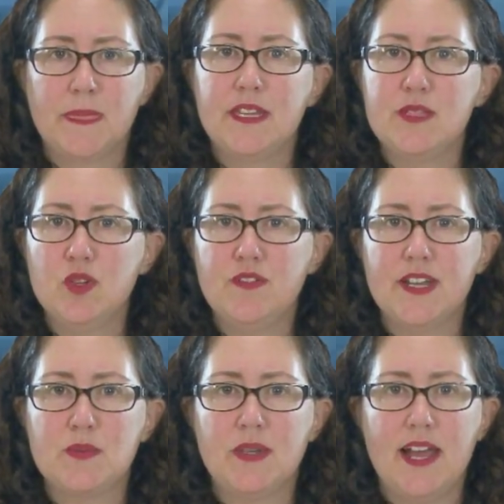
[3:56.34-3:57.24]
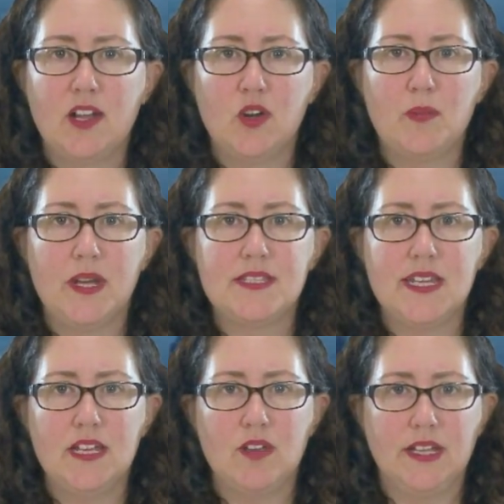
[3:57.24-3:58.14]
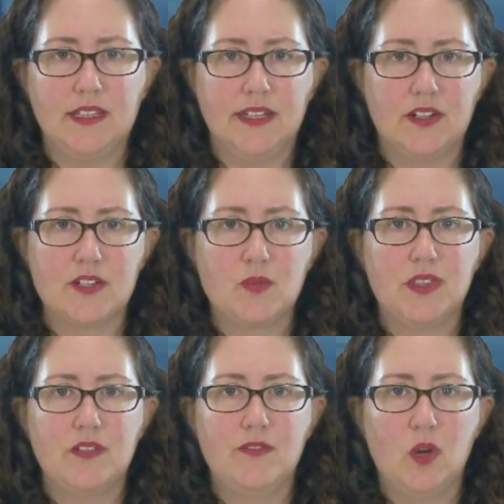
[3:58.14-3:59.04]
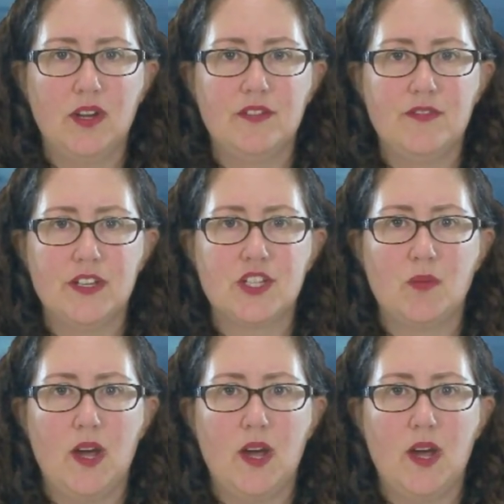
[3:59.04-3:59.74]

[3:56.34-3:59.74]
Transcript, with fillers: This move has been echoed by state regulators with the Florida Fish and